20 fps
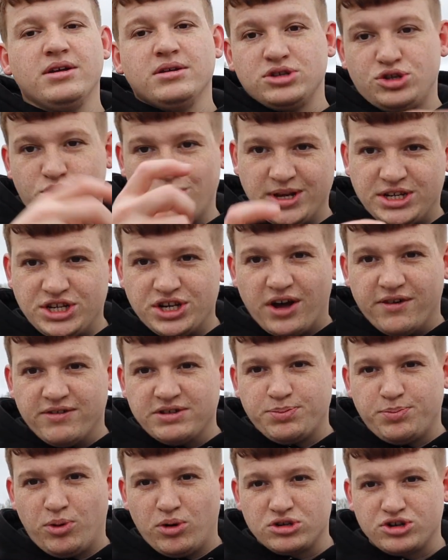switching over
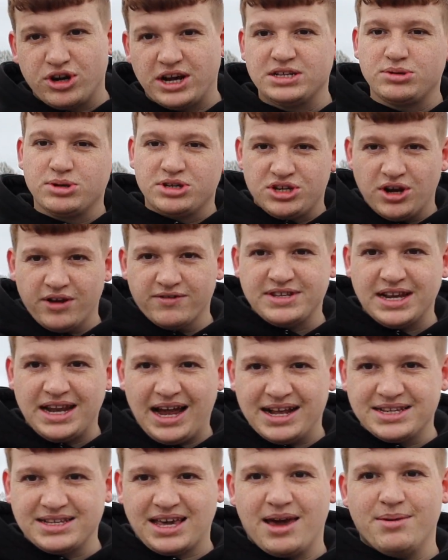to portrait, switching over to
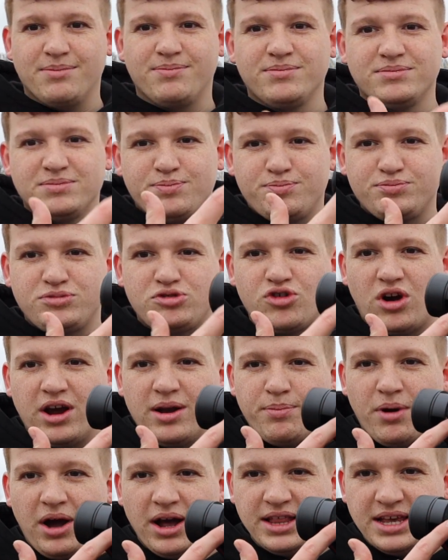landscape, trying
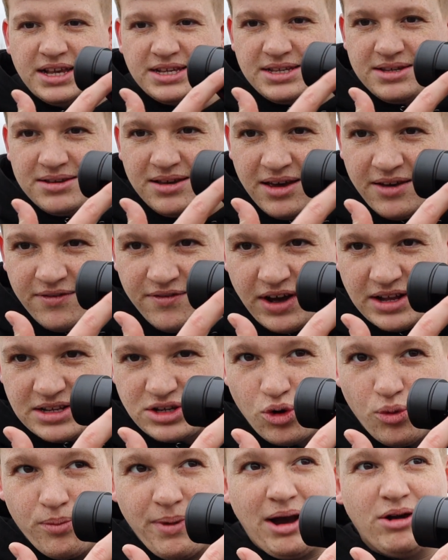to buy this
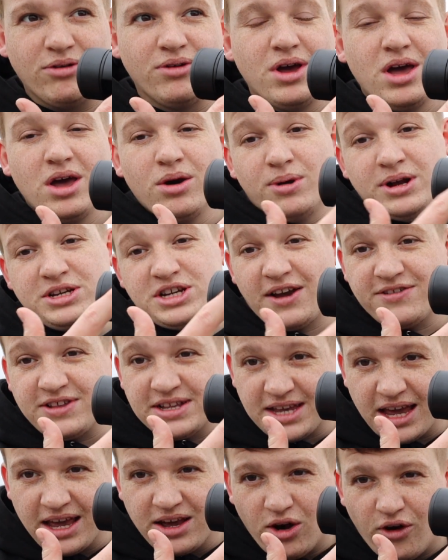vertical mount, which I have to
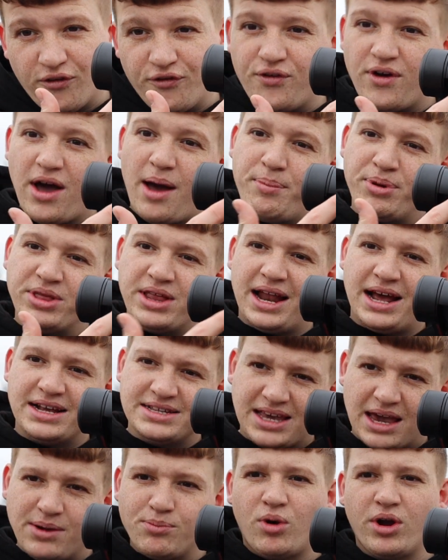take off and put the
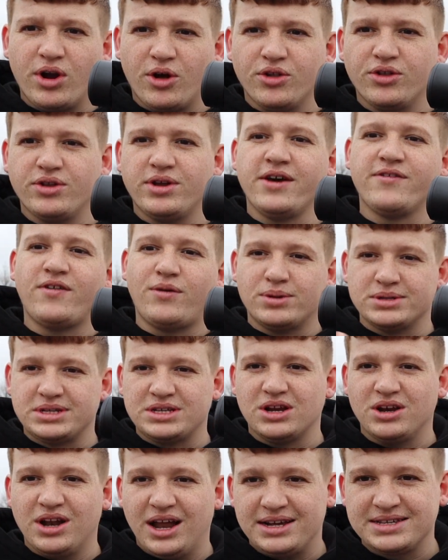landscape one on if I want to
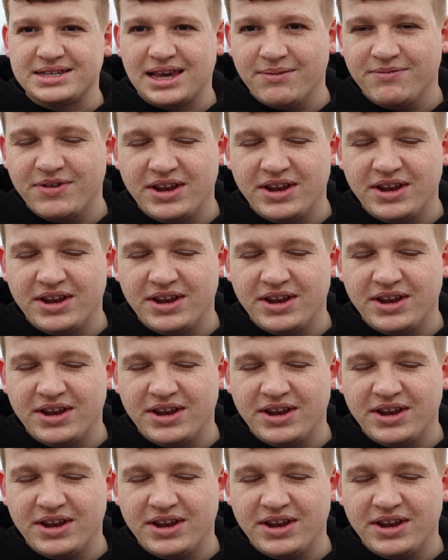do landscape